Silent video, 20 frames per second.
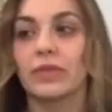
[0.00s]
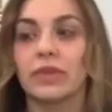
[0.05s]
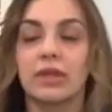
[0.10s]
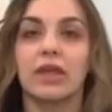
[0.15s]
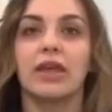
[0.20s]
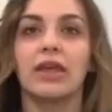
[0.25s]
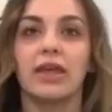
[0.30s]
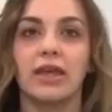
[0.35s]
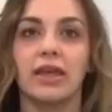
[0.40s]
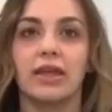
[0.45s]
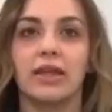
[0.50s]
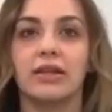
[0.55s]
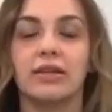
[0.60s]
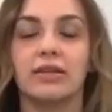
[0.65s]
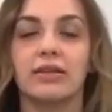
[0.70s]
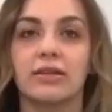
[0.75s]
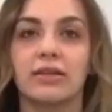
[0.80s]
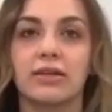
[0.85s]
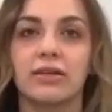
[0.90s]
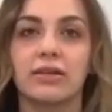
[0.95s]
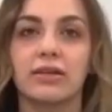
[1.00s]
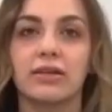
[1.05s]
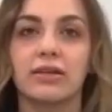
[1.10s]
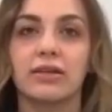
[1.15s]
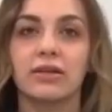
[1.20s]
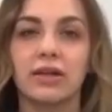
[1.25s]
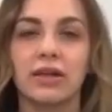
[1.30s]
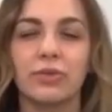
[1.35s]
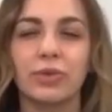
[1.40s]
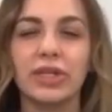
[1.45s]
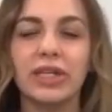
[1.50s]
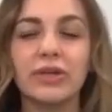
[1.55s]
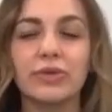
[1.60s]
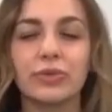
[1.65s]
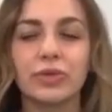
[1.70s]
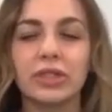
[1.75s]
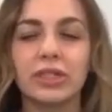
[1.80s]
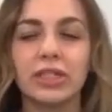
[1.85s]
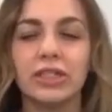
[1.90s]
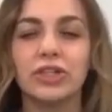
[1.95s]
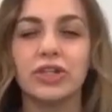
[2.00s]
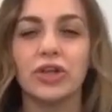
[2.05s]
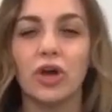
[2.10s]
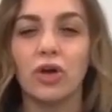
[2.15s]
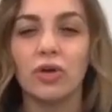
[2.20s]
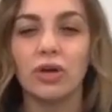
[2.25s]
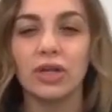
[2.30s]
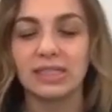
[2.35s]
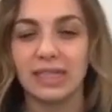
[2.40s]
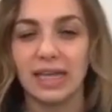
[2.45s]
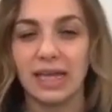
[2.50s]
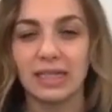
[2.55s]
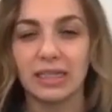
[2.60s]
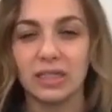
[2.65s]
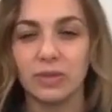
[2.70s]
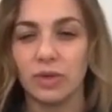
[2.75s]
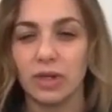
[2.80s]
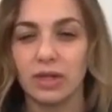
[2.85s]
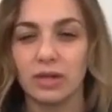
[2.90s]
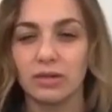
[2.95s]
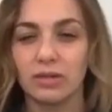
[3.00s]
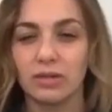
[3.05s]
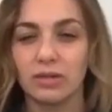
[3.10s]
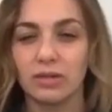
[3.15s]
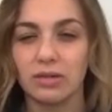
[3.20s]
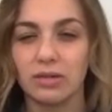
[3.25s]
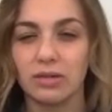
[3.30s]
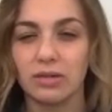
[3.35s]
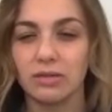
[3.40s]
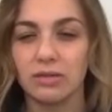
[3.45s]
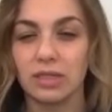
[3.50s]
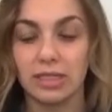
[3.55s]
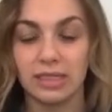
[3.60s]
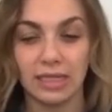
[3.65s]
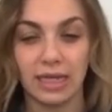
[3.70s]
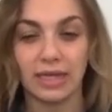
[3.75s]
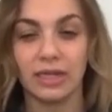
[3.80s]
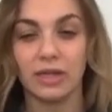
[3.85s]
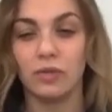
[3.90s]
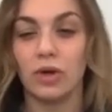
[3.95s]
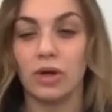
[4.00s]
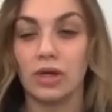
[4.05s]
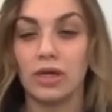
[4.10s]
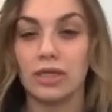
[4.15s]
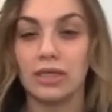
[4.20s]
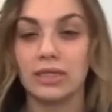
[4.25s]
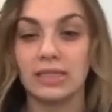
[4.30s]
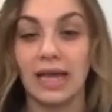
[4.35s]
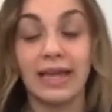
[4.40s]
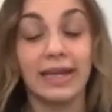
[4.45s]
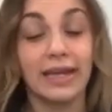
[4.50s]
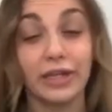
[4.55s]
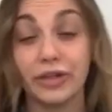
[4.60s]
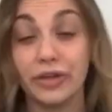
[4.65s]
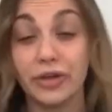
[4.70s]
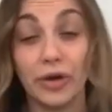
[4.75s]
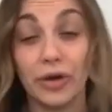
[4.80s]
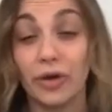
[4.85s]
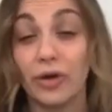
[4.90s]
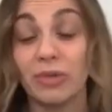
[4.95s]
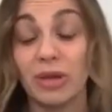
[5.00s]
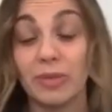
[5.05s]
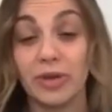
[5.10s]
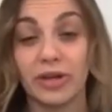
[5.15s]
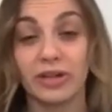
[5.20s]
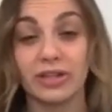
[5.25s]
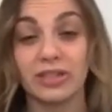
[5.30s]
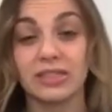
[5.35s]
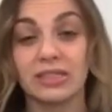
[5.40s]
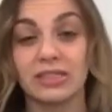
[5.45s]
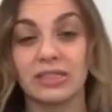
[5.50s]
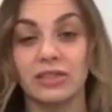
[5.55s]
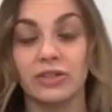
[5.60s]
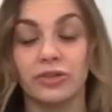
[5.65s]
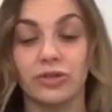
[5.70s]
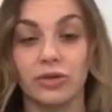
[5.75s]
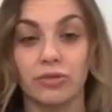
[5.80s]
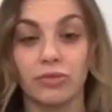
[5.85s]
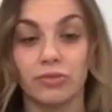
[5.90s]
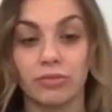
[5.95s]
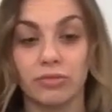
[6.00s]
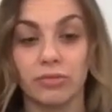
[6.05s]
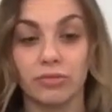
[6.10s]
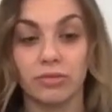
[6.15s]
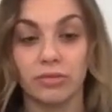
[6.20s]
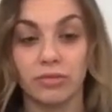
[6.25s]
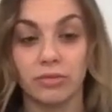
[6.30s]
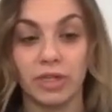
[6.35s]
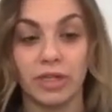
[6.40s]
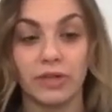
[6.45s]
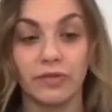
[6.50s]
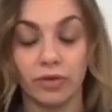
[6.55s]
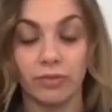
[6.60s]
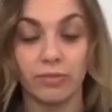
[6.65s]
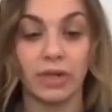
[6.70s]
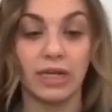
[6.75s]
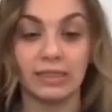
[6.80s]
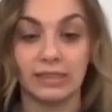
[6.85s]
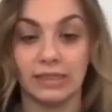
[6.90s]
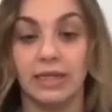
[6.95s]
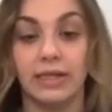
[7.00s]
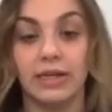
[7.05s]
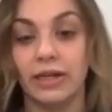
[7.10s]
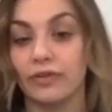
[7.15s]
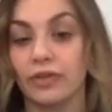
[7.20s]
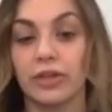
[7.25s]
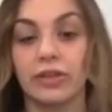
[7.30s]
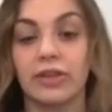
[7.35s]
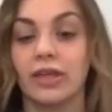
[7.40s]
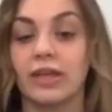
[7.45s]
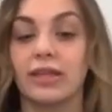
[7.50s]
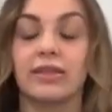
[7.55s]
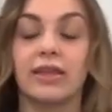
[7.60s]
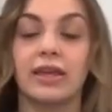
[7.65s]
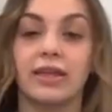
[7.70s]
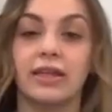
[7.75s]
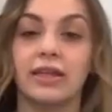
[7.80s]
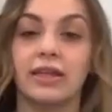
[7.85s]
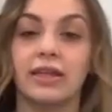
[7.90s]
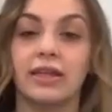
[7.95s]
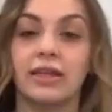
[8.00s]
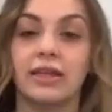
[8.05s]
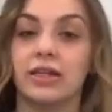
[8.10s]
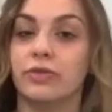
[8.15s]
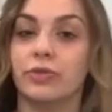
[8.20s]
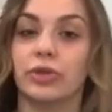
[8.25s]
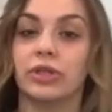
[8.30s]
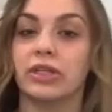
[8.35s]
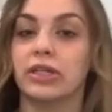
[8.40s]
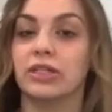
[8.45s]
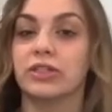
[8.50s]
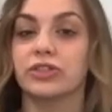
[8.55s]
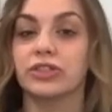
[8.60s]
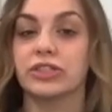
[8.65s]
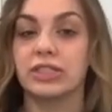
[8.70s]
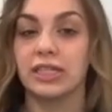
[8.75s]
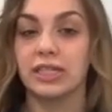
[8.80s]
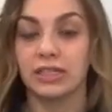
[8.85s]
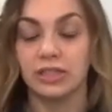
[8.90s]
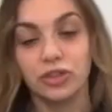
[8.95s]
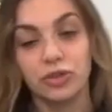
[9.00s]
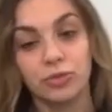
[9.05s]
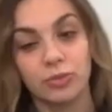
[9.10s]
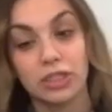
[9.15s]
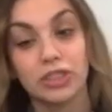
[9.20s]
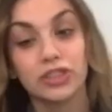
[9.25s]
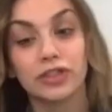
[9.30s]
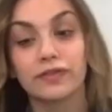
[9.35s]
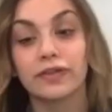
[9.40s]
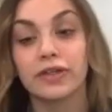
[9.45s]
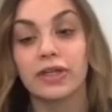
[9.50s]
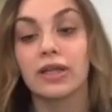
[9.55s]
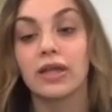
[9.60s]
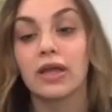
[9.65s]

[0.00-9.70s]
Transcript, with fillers: And we didn't really know exactly what anxiety was. I didn't know. My parents, you know, being from Bosnia and everything, they didn't really understand too much of it.